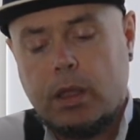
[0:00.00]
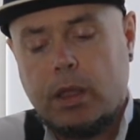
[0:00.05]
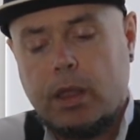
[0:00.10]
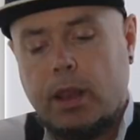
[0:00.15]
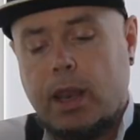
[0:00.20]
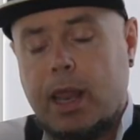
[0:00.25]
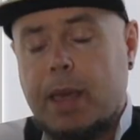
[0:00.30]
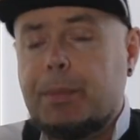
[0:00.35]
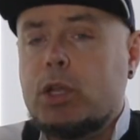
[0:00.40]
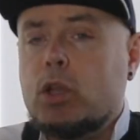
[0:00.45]

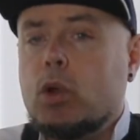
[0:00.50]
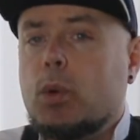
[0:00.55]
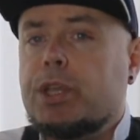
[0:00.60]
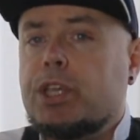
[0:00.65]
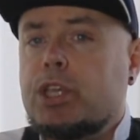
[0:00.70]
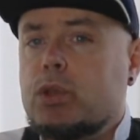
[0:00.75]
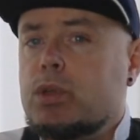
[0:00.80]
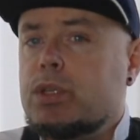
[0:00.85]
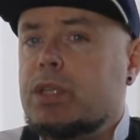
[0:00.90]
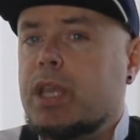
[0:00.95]
Let me know
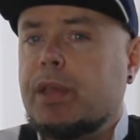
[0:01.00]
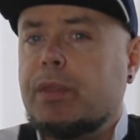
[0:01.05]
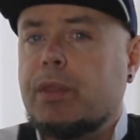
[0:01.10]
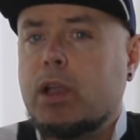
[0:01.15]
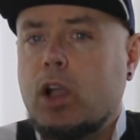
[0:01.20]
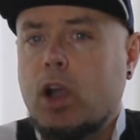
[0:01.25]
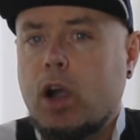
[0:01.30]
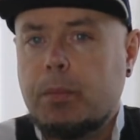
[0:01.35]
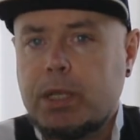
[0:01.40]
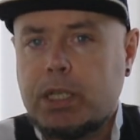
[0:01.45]
what you think in
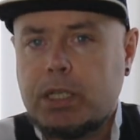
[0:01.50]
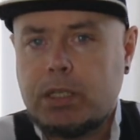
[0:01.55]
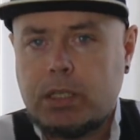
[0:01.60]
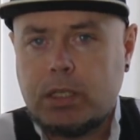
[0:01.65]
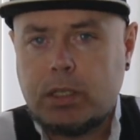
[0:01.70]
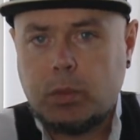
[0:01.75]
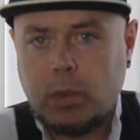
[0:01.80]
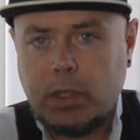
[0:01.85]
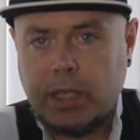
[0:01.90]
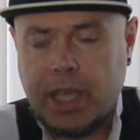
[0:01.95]
the
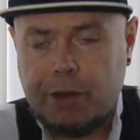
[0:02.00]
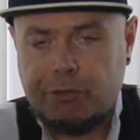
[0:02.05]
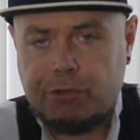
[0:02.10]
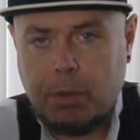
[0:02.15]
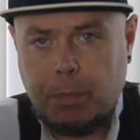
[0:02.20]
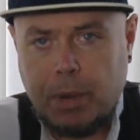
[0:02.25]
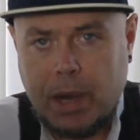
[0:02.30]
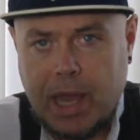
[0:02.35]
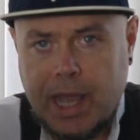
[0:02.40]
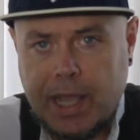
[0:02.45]
comments. We'll get
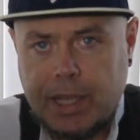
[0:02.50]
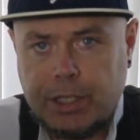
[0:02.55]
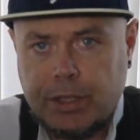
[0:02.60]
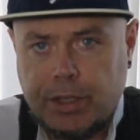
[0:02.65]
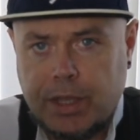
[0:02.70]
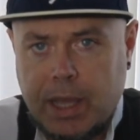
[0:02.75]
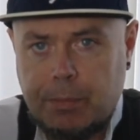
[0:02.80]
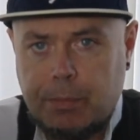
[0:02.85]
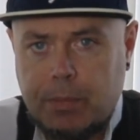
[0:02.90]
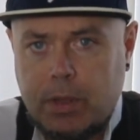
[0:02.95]
replying
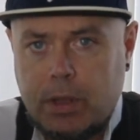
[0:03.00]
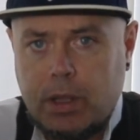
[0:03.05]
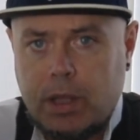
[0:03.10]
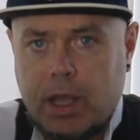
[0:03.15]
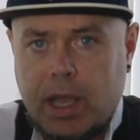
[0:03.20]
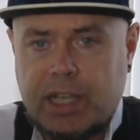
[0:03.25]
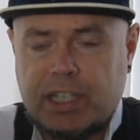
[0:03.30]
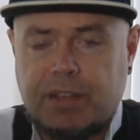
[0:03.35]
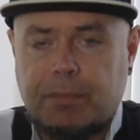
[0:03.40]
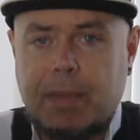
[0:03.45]
to them.
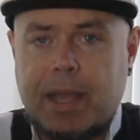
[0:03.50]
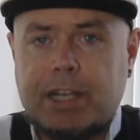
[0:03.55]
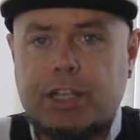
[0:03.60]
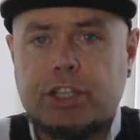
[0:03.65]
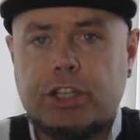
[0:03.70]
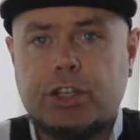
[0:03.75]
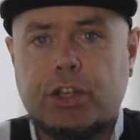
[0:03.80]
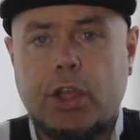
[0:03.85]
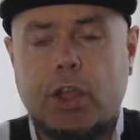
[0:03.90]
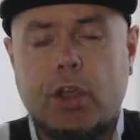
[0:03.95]
As I
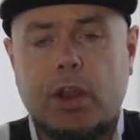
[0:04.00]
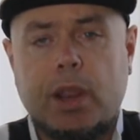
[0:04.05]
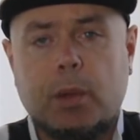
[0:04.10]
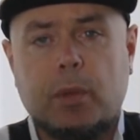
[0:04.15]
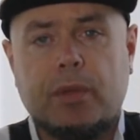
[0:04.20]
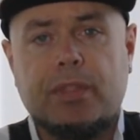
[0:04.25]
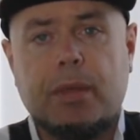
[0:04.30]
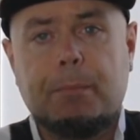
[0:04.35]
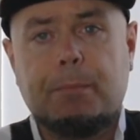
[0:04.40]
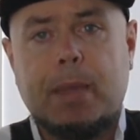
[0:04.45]
mentioned earlier
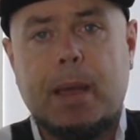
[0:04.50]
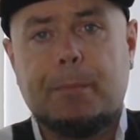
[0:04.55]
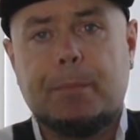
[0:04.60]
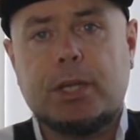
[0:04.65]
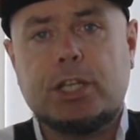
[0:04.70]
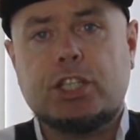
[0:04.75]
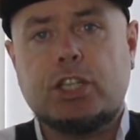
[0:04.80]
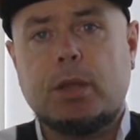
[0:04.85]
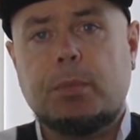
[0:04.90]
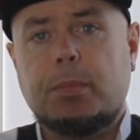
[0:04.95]
with the
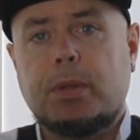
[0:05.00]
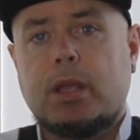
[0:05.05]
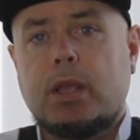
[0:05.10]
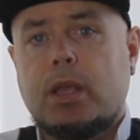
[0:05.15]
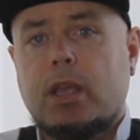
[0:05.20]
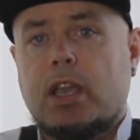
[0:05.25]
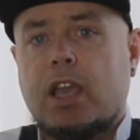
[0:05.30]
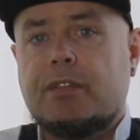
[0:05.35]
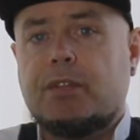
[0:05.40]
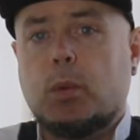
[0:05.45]
membership,
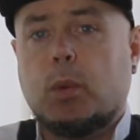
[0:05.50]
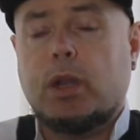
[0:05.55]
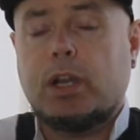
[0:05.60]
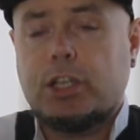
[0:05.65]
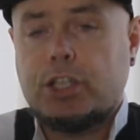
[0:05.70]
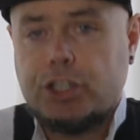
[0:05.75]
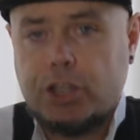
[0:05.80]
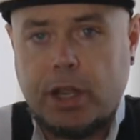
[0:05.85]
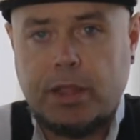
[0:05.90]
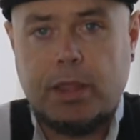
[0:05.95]
if you want
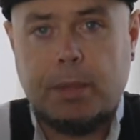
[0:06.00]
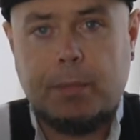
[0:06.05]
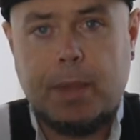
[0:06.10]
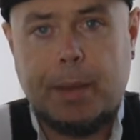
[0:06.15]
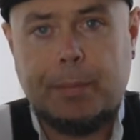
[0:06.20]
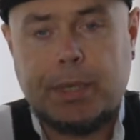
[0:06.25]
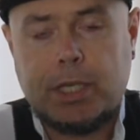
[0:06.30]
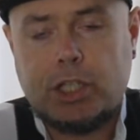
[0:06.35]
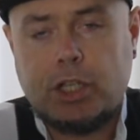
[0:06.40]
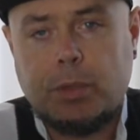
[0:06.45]
to join the
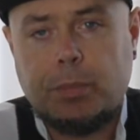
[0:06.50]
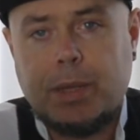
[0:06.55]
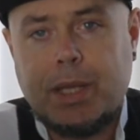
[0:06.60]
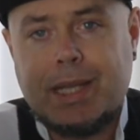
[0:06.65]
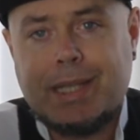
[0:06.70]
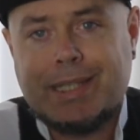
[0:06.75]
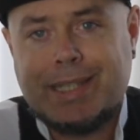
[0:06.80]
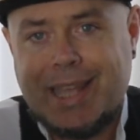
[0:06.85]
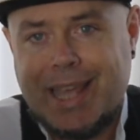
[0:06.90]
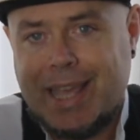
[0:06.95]
membership,
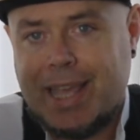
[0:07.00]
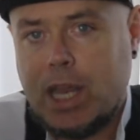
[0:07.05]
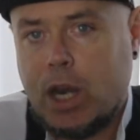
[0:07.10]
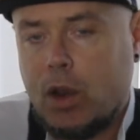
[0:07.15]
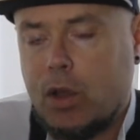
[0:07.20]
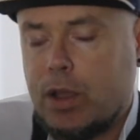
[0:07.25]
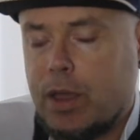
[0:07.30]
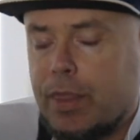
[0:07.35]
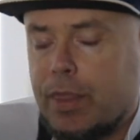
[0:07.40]
take a look at